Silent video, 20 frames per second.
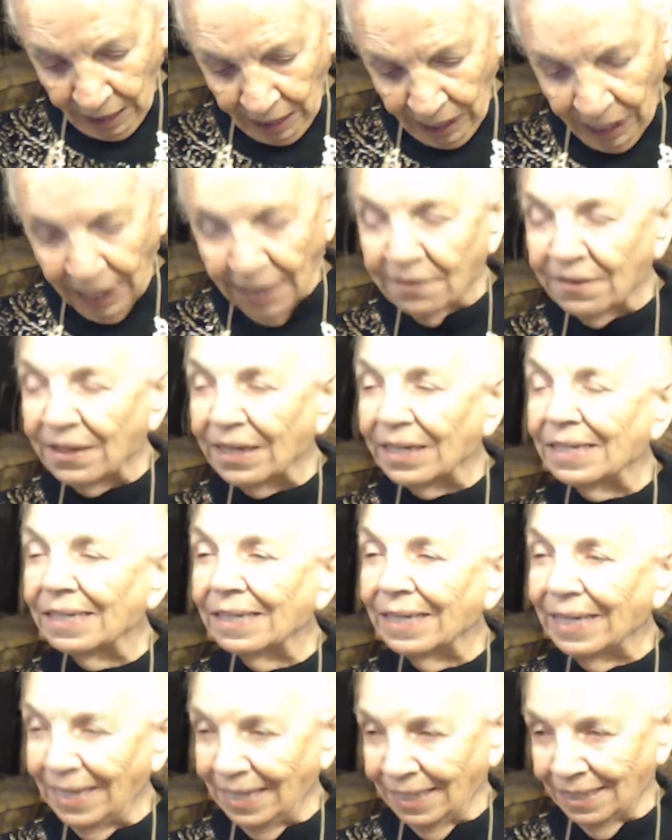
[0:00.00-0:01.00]
And then
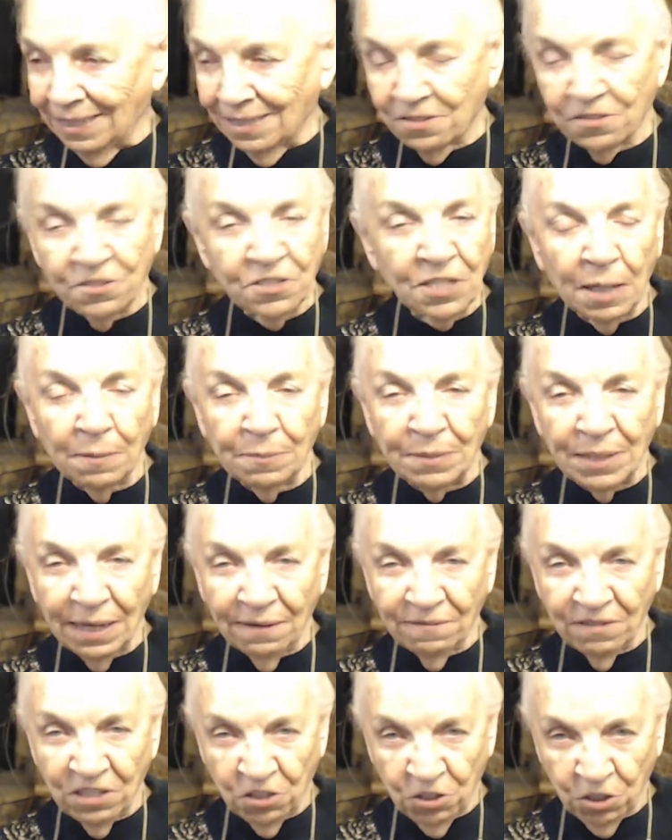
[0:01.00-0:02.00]
Leah stopped
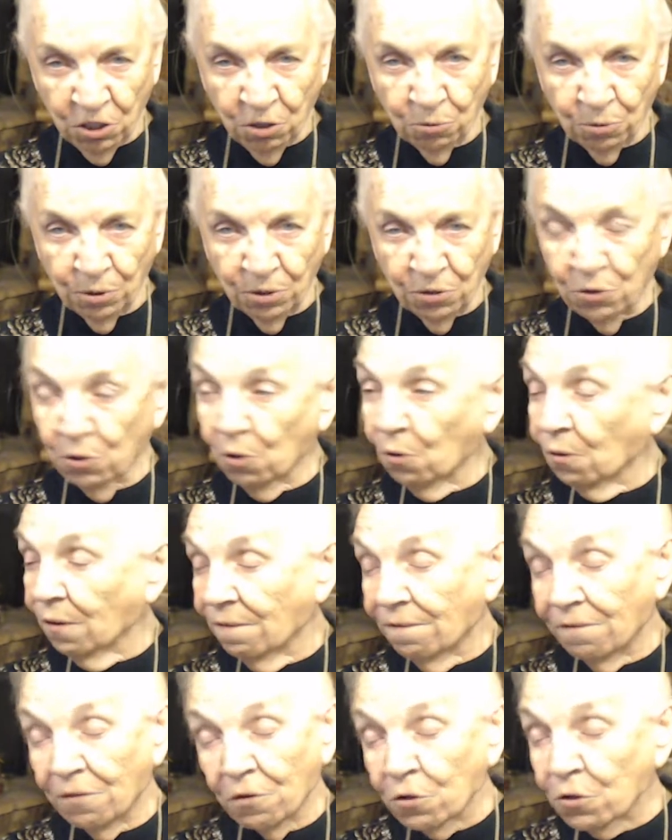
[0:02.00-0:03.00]
having children. So the
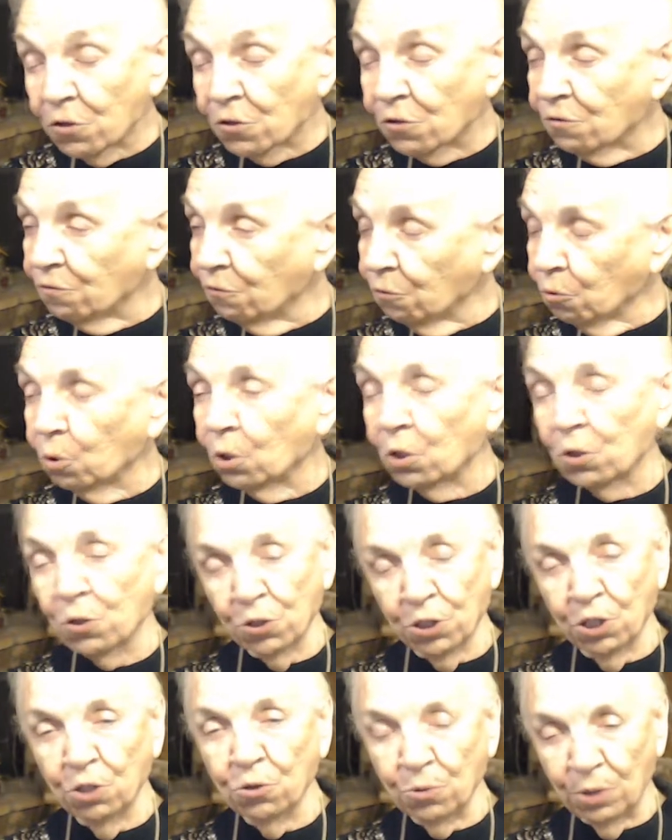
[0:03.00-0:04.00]
first four
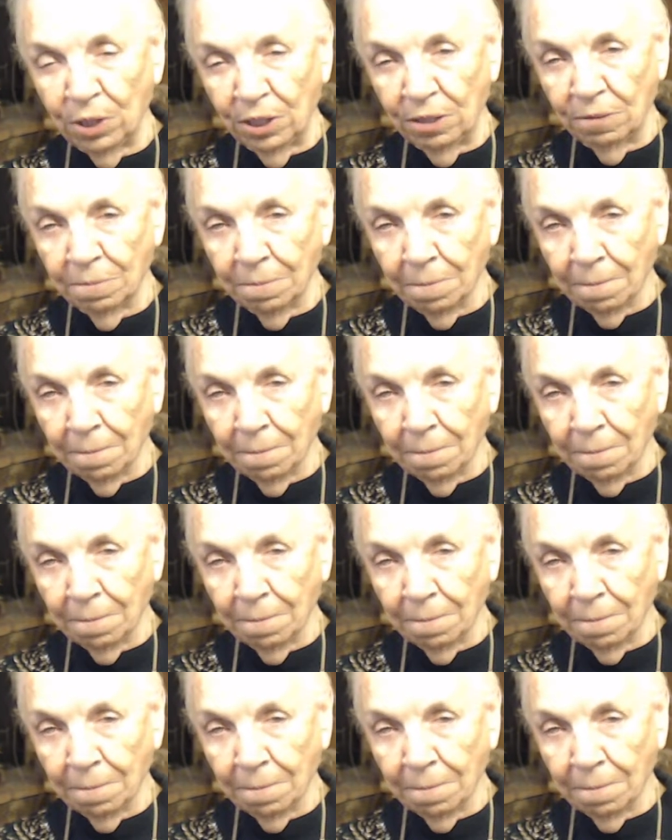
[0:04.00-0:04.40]
children